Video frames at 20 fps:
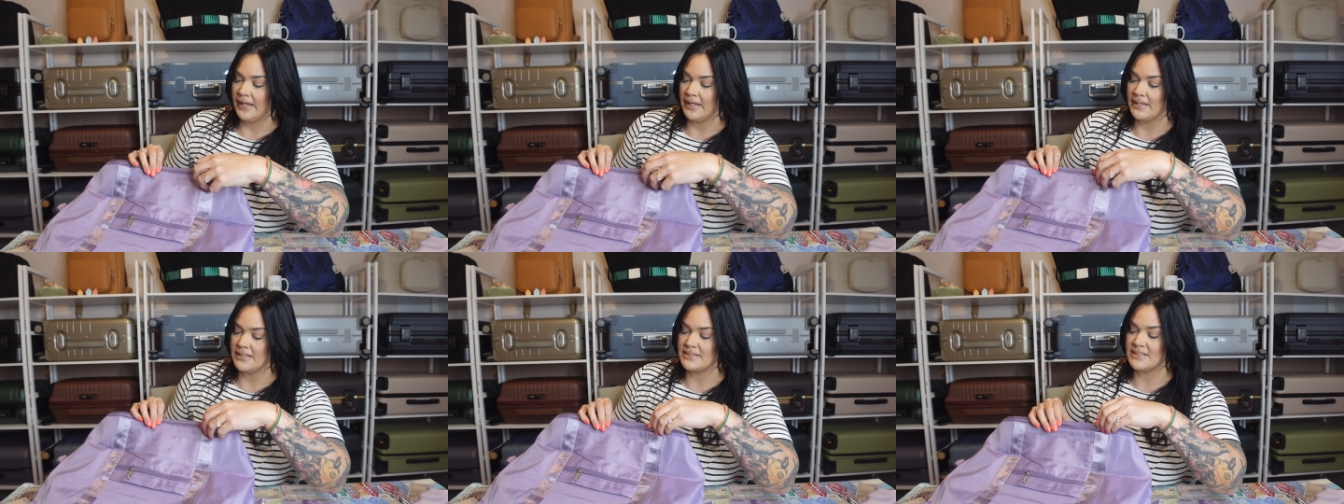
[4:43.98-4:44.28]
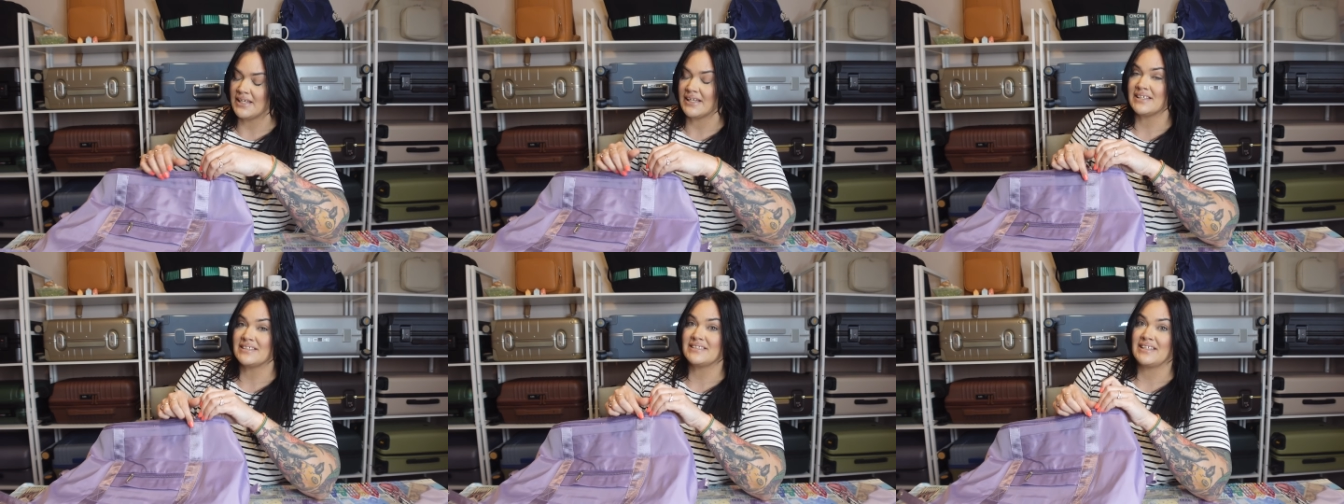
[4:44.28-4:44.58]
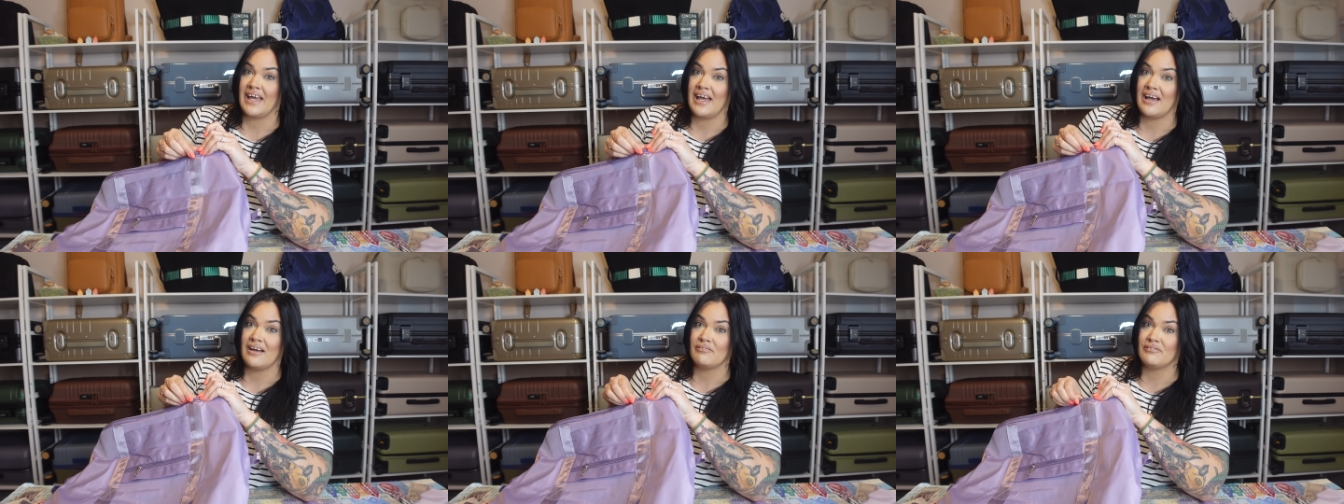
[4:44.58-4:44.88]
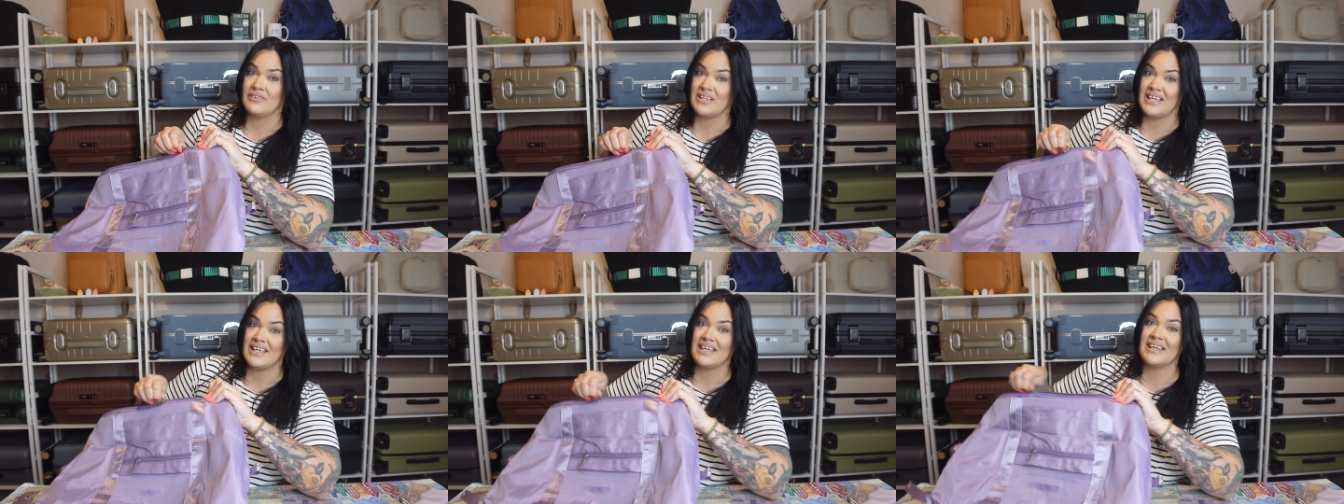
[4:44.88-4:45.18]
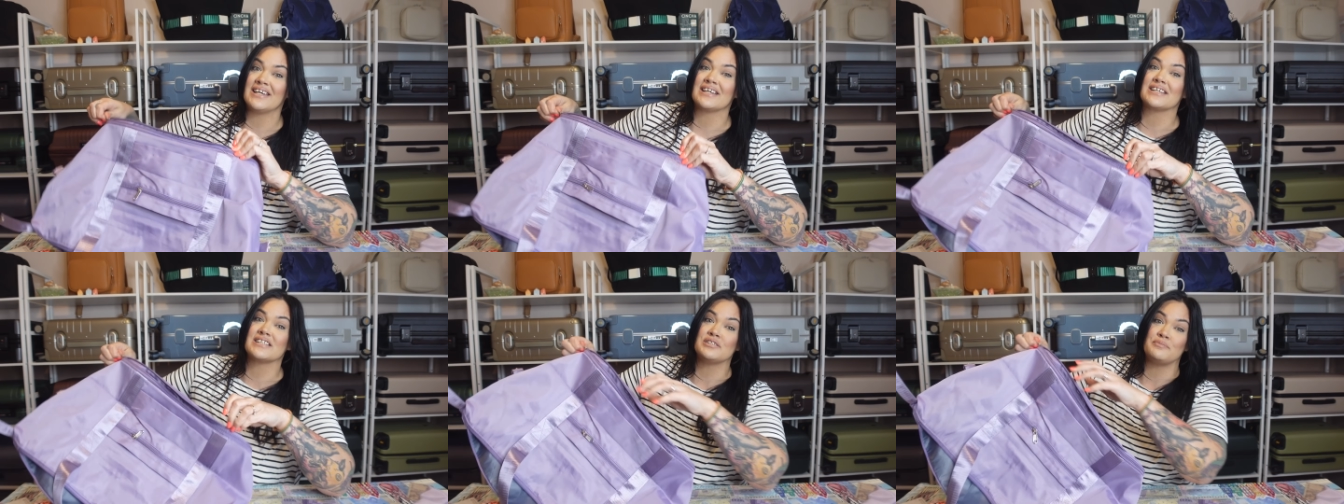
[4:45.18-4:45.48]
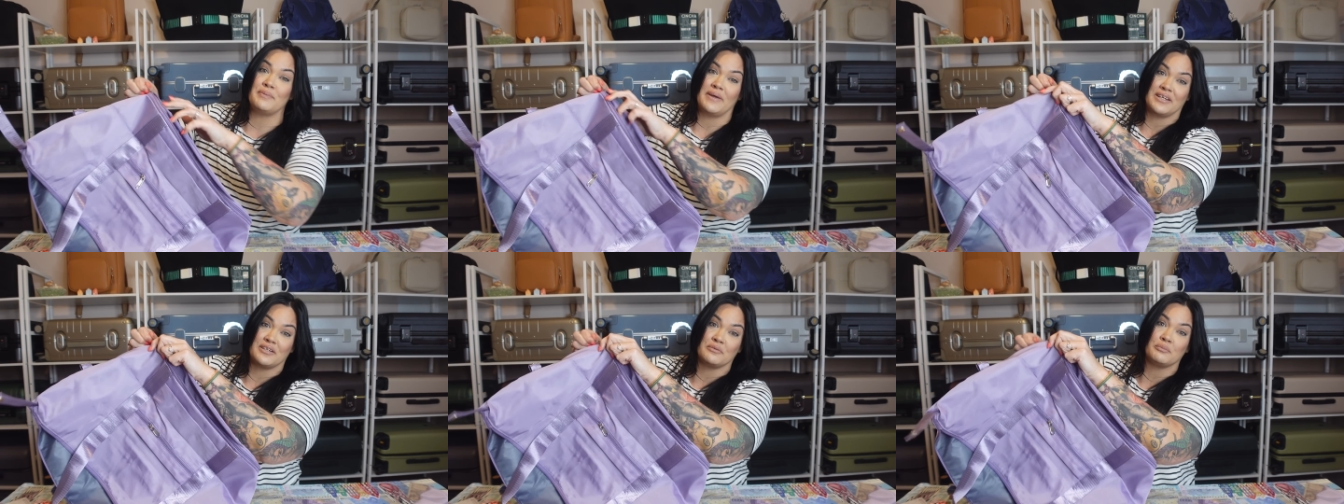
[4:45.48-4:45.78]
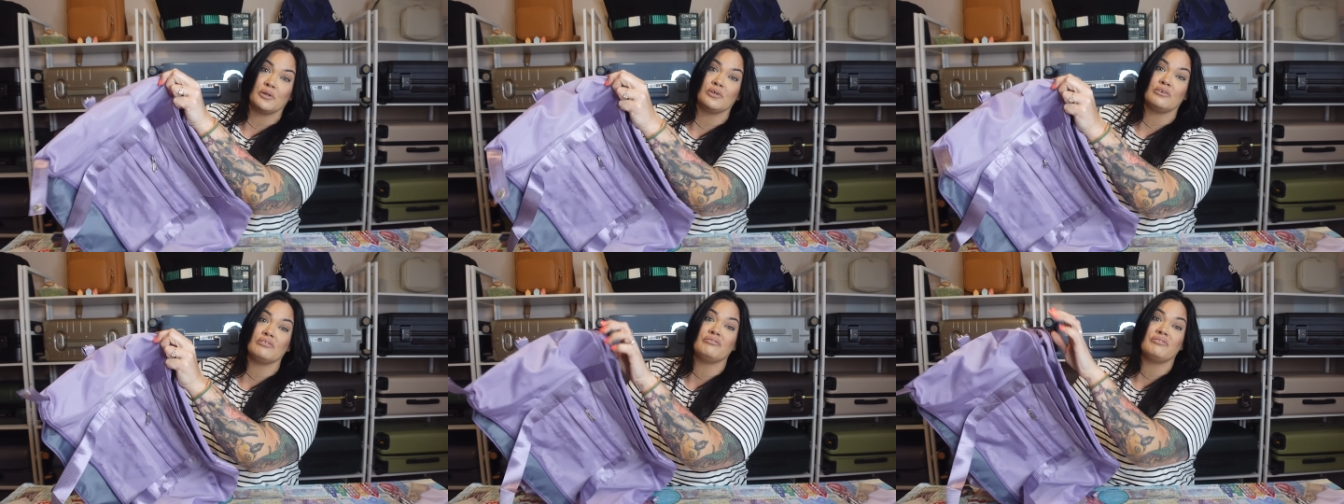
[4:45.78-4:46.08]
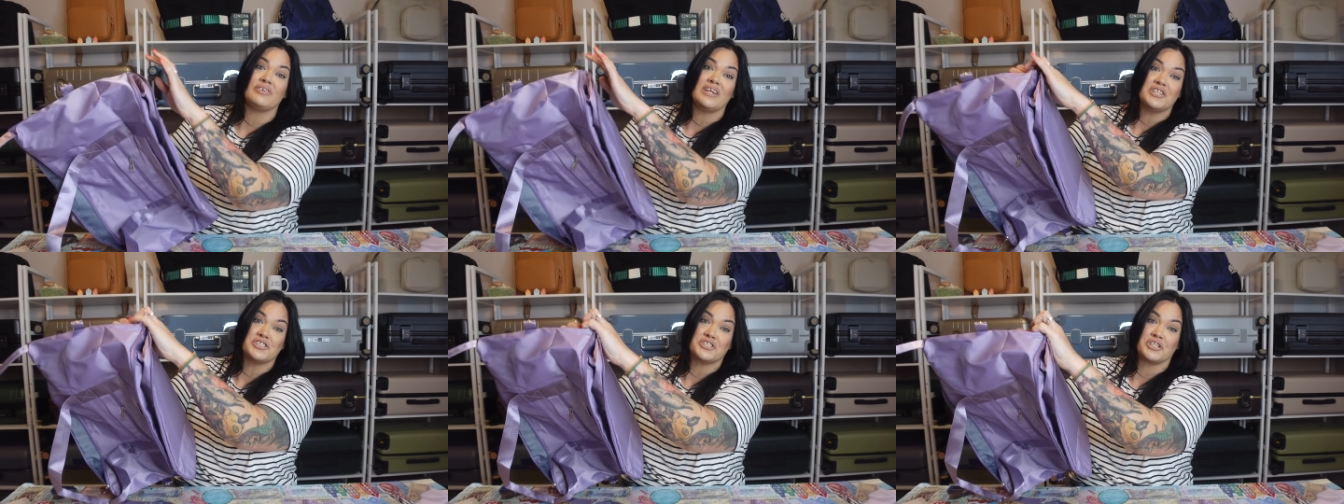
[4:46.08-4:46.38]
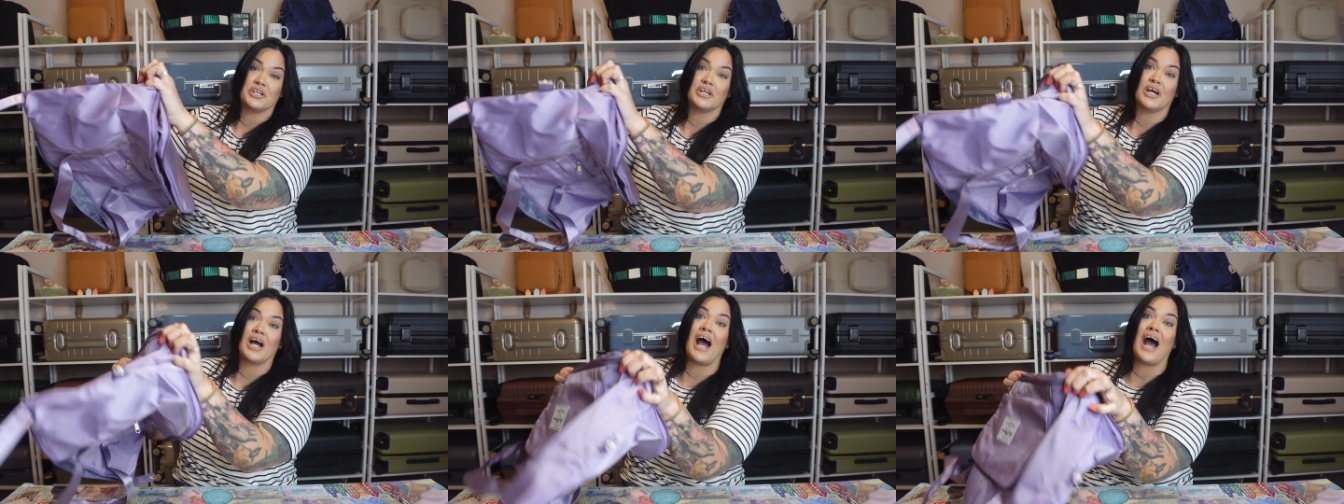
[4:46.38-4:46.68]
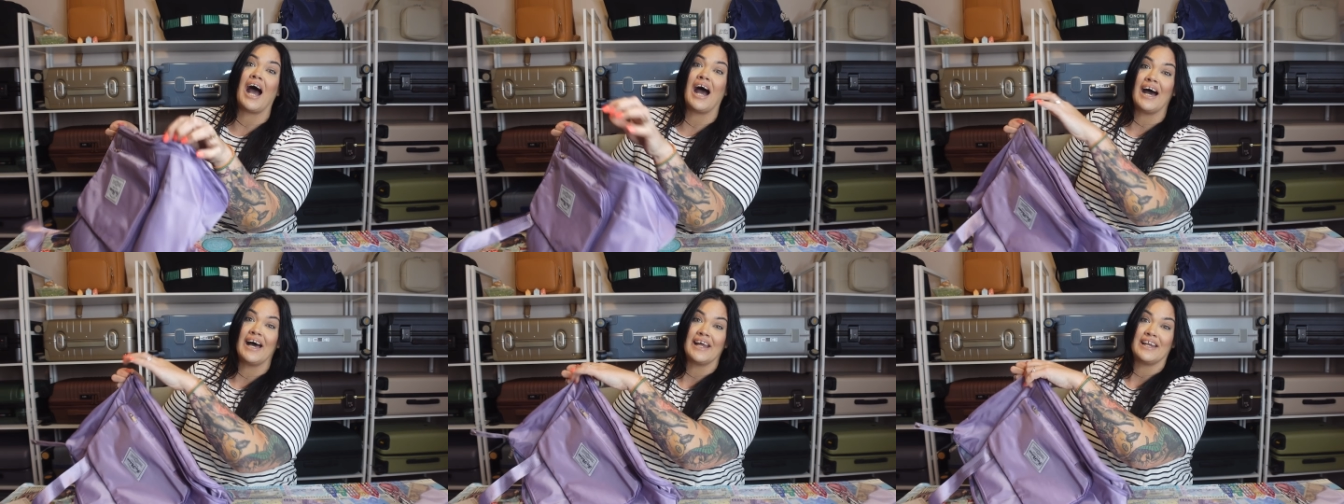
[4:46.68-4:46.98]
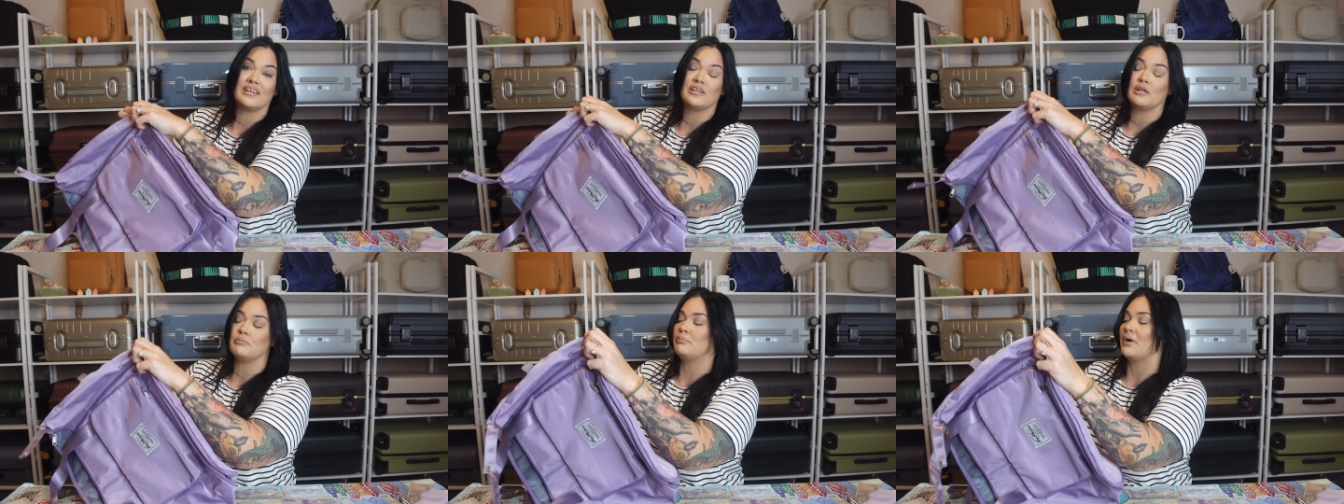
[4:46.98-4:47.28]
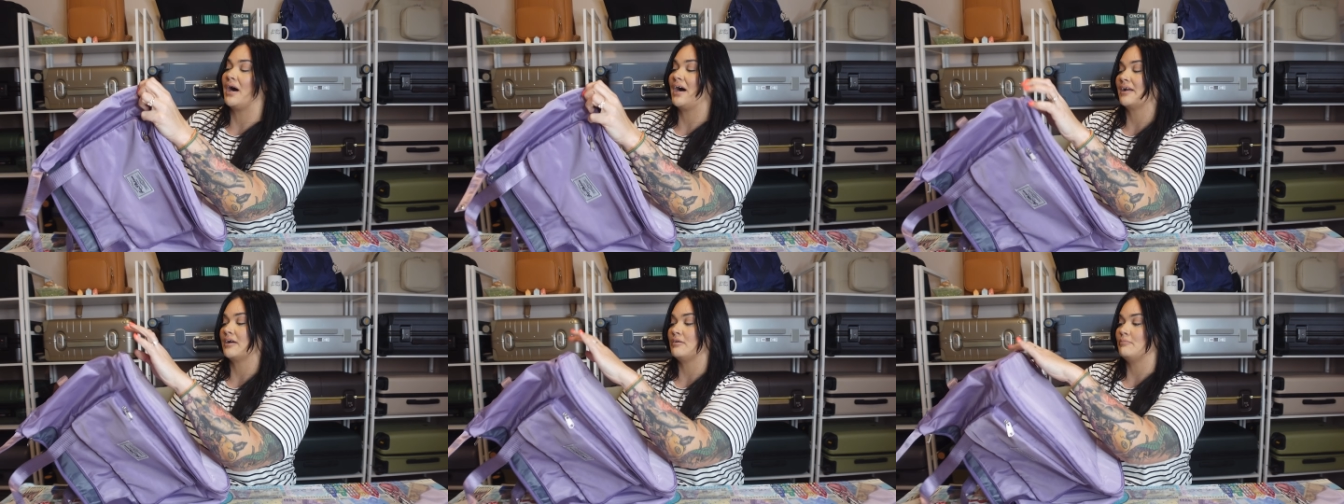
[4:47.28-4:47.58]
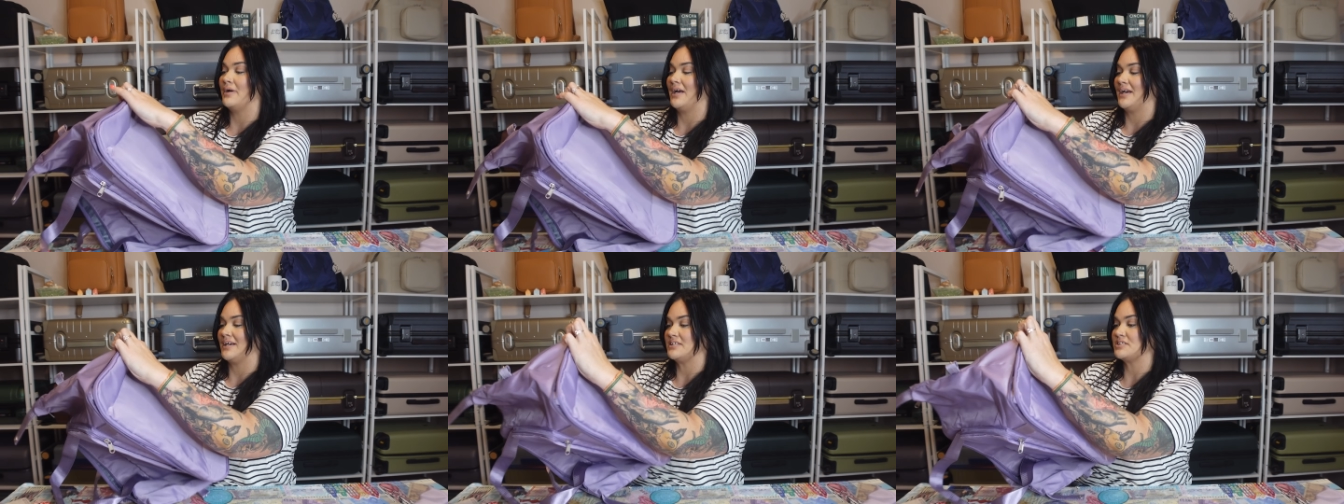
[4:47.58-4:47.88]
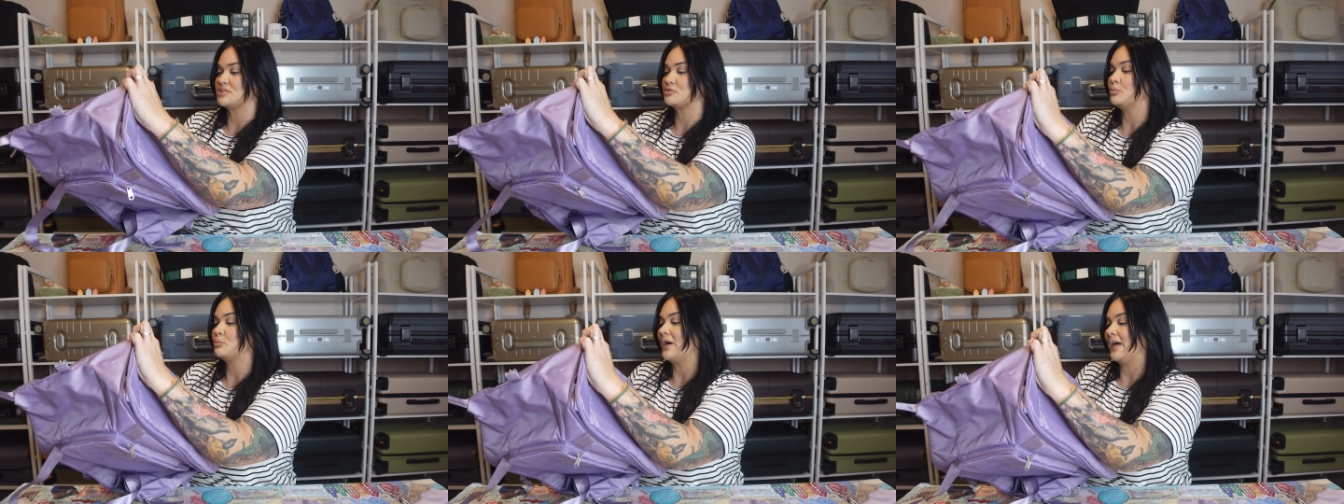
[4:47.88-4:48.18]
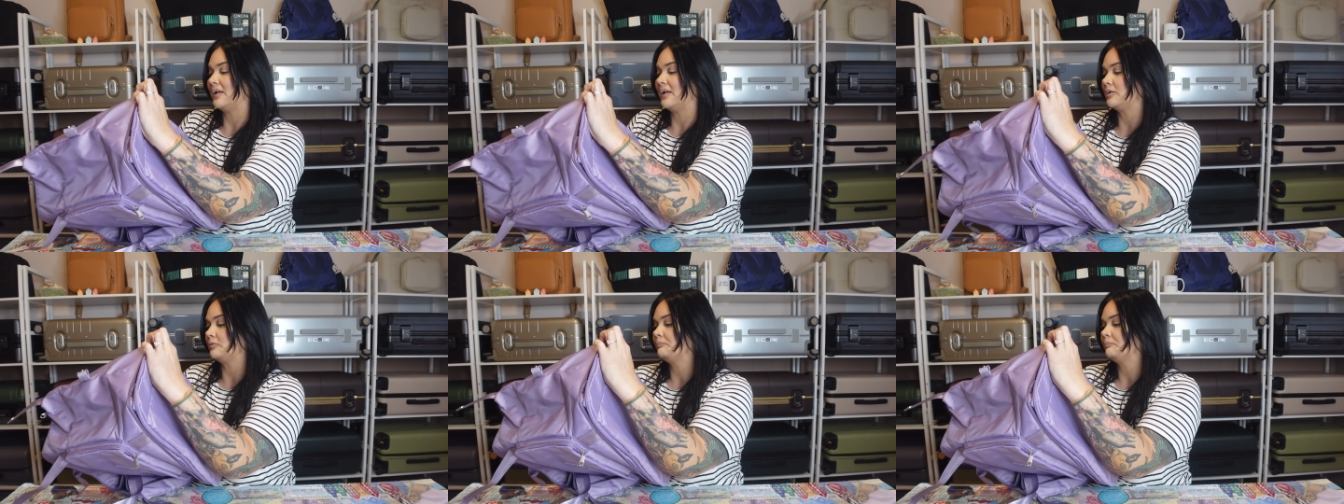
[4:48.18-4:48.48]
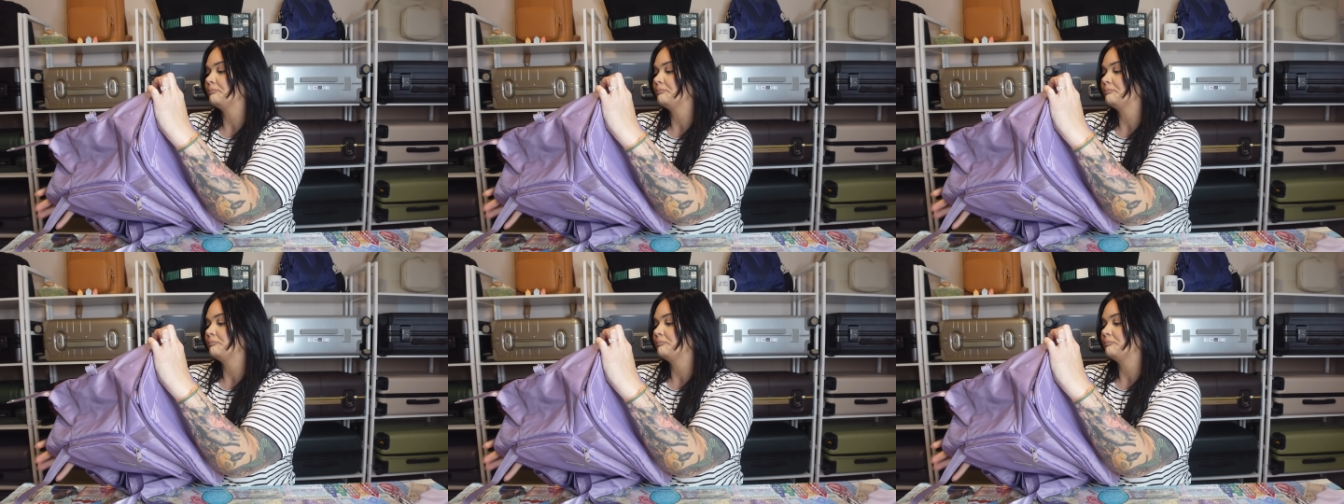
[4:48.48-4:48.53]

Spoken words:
It does have the expandable feature on the bottom as well,